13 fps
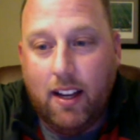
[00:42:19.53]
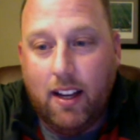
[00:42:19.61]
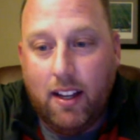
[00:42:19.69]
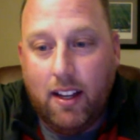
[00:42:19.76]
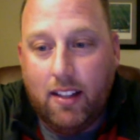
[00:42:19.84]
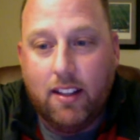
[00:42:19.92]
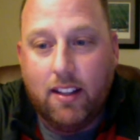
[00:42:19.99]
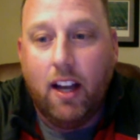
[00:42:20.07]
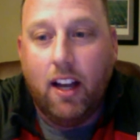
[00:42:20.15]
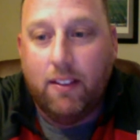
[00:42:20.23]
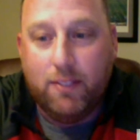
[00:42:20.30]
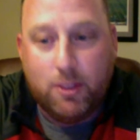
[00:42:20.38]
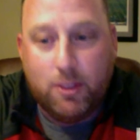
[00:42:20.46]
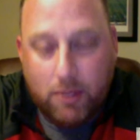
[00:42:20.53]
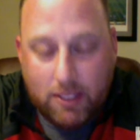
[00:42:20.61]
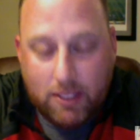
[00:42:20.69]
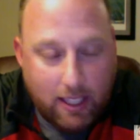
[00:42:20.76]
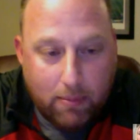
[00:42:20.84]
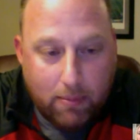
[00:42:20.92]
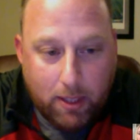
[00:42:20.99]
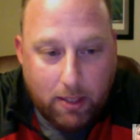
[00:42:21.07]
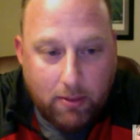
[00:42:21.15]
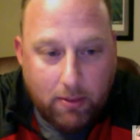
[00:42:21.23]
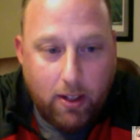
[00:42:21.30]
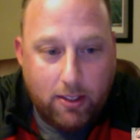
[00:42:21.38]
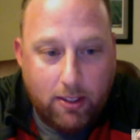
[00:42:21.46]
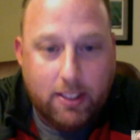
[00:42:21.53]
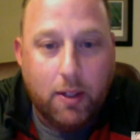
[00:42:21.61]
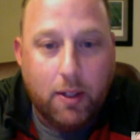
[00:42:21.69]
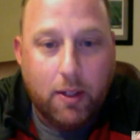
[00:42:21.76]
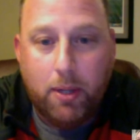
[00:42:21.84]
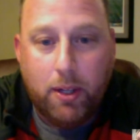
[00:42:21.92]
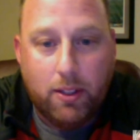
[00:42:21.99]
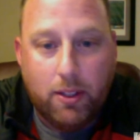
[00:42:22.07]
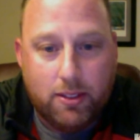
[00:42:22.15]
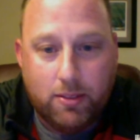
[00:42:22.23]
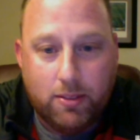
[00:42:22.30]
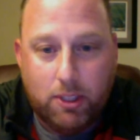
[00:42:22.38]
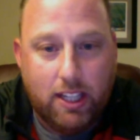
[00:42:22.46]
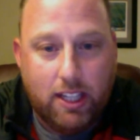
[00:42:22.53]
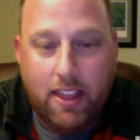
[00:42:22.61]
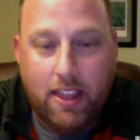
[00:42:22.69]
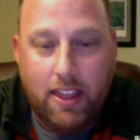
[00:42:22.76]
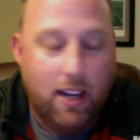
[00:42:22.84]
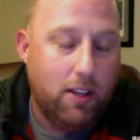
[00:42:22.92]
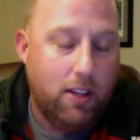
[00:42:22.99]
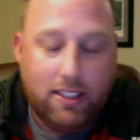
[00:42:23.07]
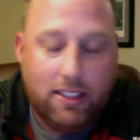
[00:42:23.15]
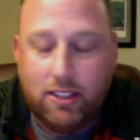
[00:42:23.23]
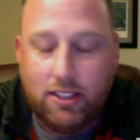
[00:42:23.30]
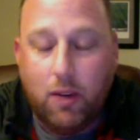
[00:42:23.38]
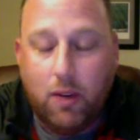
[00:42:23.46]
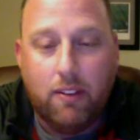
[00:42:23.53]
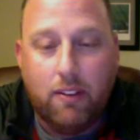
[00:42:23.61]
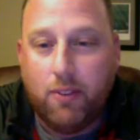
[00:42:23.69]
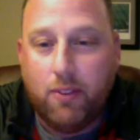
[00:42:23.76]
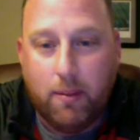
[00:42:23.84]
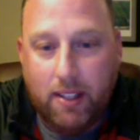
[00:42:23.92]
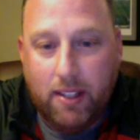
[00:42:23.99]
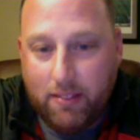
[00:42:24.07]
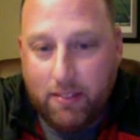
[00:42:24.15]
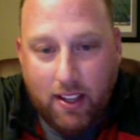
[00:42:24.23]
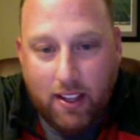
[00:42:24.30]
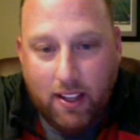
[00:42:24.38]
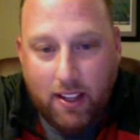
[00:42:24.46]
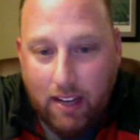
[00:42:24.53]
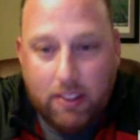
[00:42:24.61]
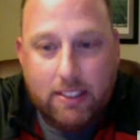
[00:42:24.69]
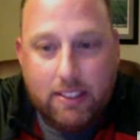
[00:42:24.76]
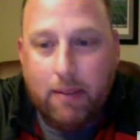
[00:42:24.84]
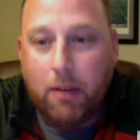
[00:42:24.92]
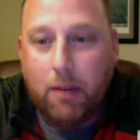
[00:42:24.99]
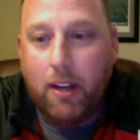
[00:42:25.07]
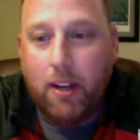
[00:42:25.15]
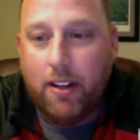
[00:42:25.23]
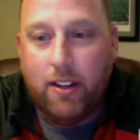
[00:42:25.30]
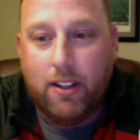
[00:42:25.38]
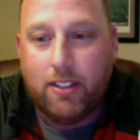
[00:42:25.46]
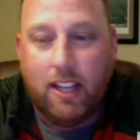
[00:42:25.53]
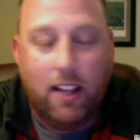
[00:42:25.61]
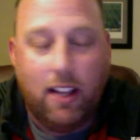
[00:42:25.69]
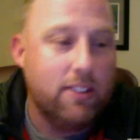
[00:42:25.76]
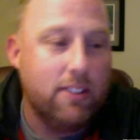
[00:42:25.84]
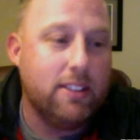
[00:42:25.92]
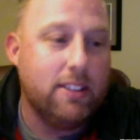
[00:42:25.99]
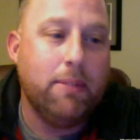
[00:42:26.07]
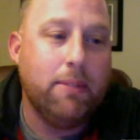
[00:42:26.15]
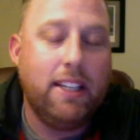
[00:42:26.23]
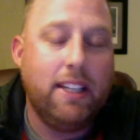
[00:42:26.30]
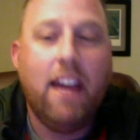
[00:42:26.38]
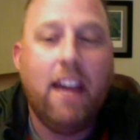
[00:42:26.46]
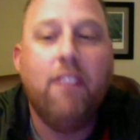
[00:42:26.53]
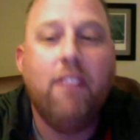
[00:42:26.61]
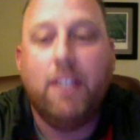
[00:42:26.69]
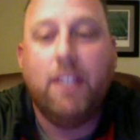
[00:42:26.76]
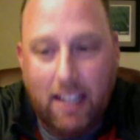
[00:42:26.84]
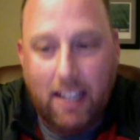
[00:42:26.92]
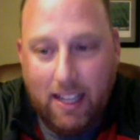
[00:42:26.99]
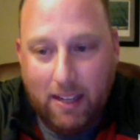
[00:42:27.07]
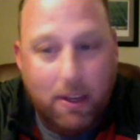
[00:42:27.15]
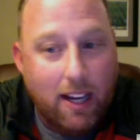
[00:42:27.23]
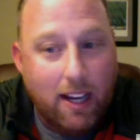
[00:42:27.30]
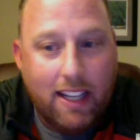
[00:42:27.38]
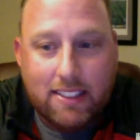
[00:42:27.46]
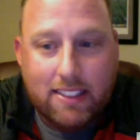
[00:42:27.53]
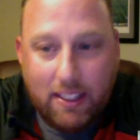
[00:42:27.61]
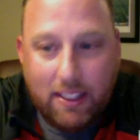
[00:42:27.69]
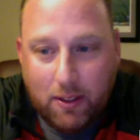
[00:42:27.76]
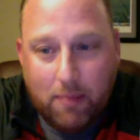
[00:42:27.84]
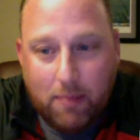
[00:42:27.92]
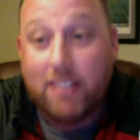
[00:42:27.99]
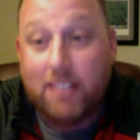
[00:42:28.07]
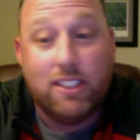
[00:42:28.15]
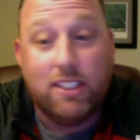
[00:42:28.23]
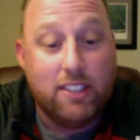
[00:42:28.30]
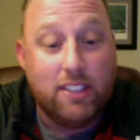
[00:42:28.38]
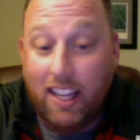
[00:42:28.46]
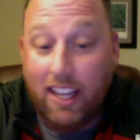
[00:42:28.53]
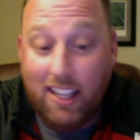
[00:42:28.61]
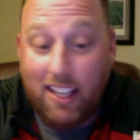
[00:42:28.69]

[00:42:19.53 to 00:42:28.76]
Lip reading: loves was Kimberly Rose and her posts, which I thought were like so informative. Every time I read hers, I learned something every time, and I had to send her a message like,